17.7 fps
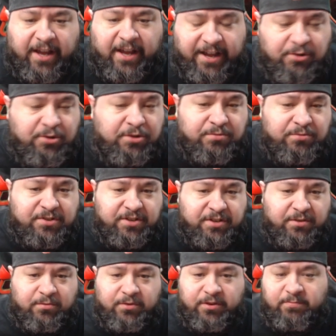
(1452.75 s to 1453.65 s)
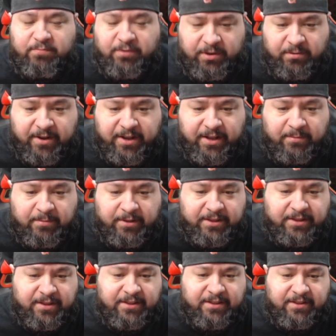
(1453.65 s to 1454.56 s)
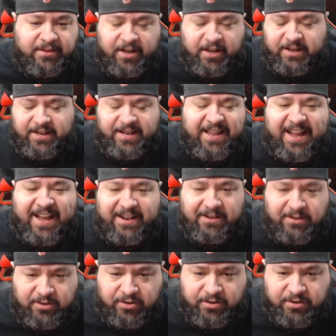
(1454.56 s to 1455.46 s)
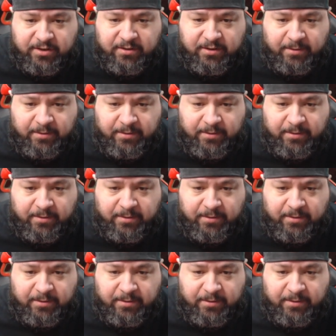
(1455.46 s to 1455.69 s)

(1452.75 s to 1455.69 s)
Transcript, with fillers: I knew it was going to work pretty well, but not that good.